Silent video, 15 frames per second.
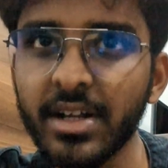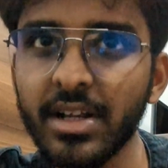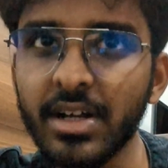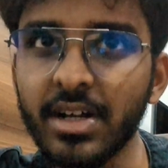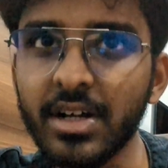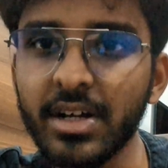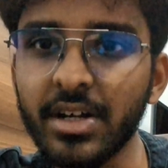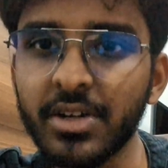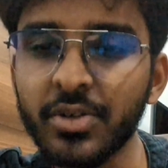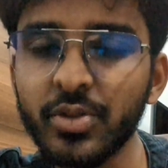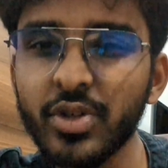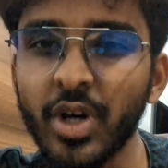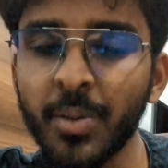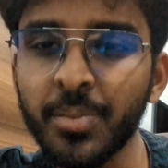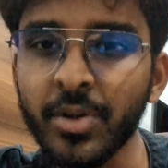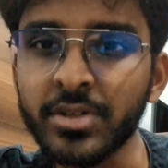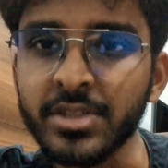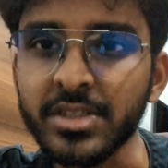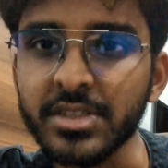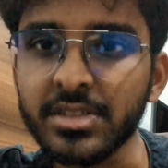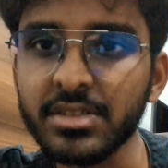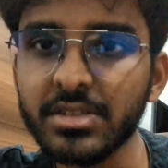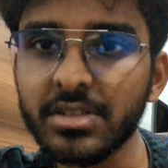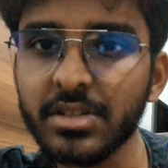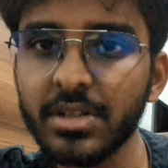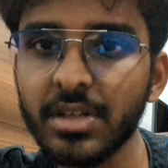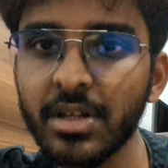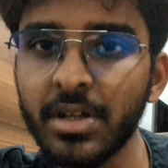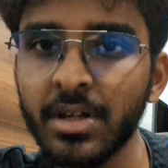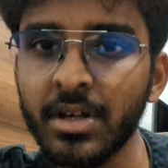two approaches.
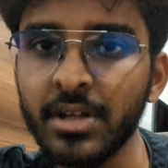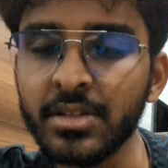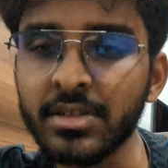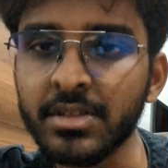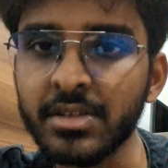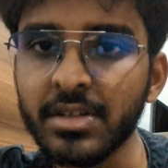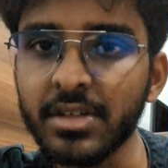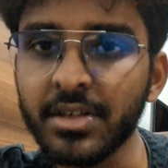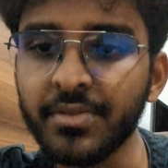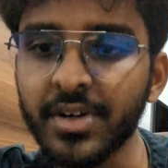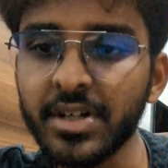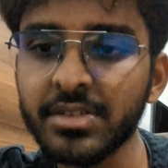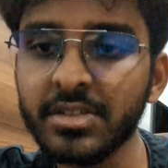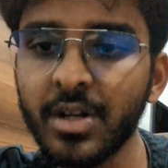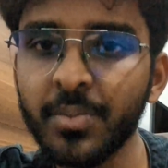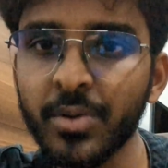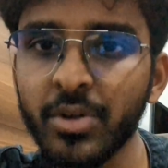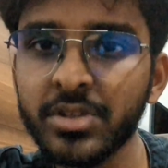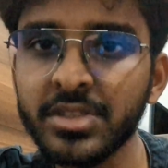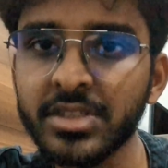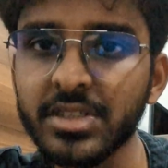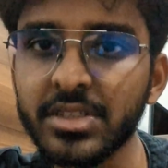So the first approach